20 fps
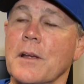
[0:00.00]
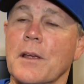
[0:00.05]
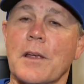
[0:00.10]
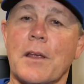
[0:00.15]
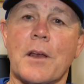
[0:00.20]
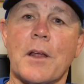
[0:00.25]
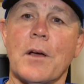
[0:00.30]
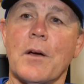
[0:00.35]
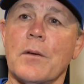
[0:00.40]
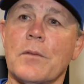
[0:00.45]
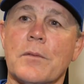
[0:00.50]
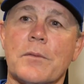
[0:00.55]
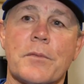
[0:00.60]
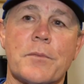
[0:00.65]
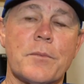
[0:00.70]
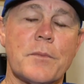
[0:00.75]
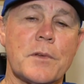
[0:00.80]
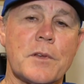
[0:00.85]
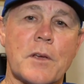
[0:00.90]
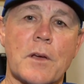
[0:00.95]
You know,
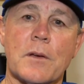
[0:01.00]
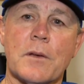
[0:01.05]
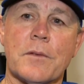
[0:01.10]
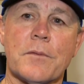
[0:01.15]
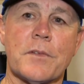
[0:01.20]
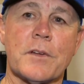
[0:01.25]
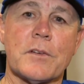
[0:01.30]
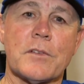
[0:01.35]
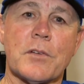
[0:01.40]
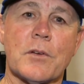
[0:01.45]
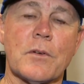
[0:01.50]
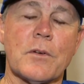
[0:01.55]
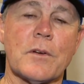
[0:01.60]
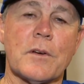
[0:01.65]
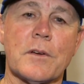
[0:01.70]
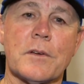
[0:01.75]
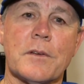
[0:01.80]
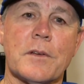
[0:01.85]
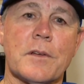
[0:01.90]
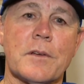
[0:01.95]

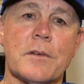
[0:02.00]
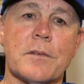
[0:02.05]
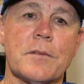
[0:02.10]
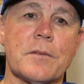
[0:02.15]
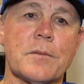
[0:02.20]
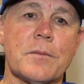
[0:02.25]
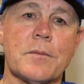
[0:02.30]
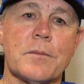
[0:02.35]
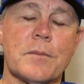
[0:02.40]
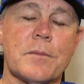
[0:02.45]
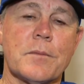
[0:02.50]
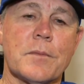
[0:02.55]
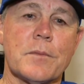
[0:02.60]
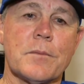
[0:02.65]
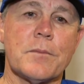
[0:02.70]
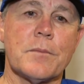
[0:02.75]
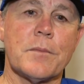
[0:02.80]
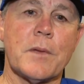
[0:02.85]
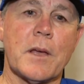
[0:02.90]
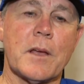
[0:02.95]
Ventura
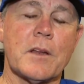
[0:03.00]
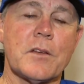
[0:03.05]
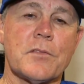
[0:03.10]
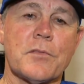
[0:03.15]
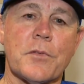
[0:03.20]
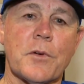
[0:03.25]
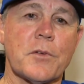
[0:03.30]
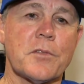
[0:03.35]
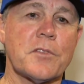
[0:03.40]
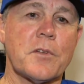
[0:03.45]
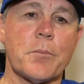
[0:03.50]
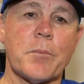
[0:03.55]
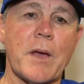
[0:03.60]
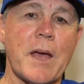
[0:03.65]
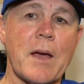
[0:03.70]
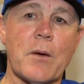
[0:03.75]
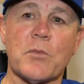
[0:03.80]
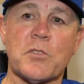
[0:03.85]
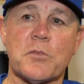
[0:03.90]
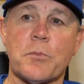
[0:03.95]
in Manny's first at
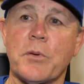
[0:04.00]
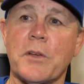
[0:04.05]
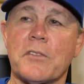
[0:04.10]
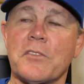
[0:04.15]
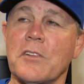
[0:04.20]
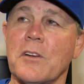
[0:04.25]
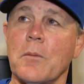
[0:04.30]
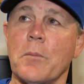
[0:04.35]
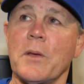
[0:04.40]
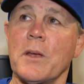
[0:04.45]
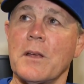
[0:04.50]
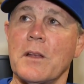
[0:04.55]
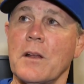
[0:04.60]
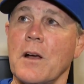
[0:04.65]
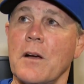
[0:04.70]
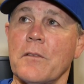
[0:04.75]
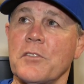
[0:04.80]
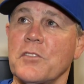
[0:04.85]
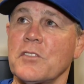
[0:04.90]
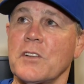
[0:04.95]
bat was pitching him in.
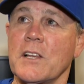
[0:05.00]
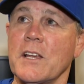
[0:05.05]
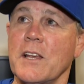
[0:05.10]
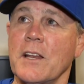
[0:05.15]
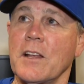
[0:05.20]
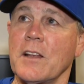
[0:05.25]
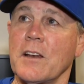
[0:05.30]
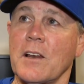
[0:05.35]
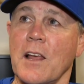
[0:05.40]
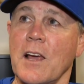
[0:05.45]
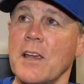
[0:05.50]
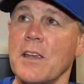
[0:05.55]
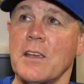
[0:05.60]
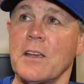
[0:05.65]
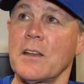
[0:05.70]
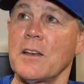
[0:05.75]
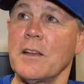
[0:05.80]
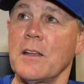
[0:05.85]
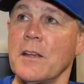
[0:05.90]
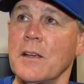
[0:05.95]
Obviously, he didn't
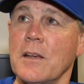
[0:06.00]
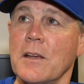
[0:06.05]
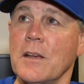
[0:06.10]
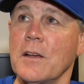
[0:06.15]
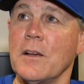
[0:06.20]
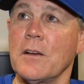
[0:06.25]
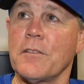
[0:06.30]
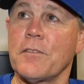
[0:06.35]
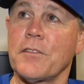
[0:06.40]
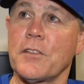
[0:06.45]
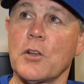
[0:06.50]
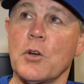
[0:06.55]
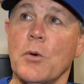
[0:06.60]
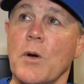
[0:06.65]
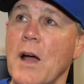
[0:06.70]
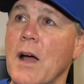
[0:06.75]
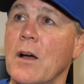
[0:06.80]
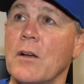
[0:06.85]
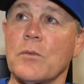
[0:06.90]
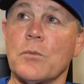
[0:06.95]
like it.
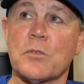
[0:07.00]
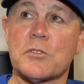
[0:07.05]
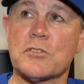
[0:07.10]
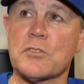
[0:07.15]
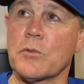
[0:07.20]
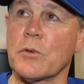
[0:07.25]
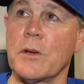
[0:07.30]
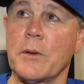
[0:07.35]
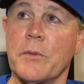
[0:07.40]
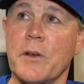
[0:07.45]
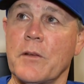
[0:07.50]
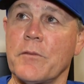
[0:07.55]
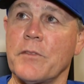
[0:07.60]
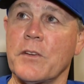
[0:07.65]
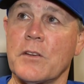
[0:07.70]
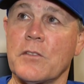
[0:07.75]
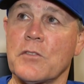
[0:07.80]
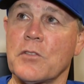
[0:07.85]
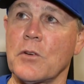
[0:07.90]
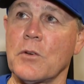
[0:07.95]
Flew out and was screaming at
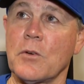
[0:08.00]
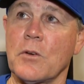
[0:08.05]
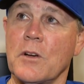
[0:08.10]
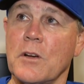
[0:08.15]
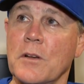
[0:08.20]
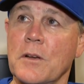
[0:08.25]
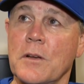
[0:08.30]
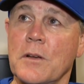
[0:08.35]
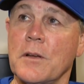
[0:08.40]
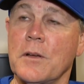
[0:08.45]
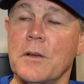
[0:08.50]
Ventura.